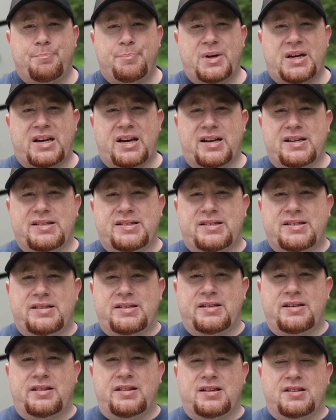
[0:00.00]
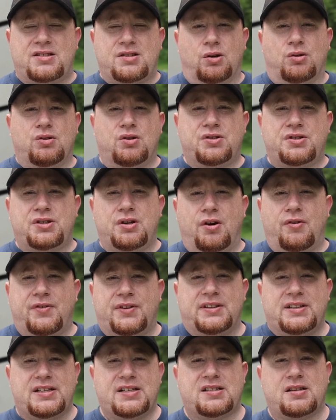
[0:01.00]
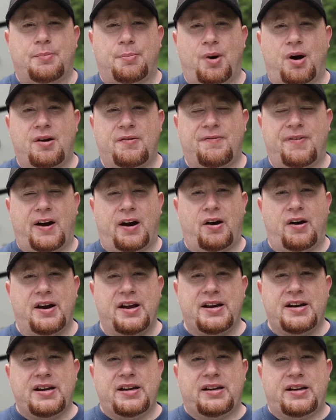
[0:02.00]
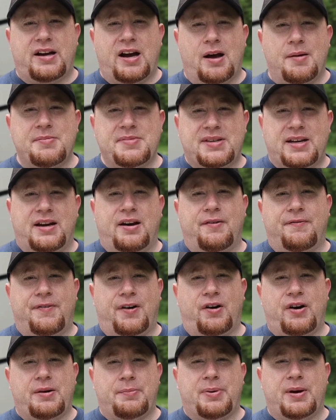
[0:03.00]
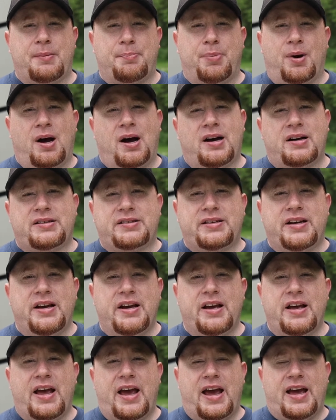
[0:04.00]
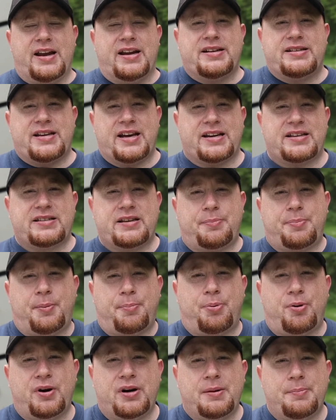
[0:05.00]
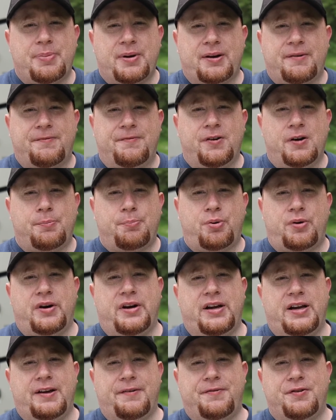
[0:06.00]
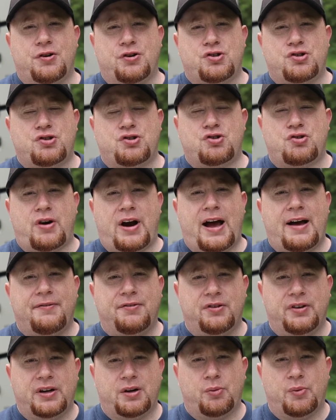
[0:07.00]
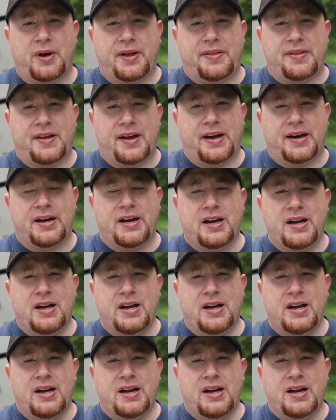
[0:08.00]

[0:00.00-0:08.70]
Because the Solo Stove, at least the Bonfire, it comes in a very big box and it takes up a pretty big footprint if you're traveling with it.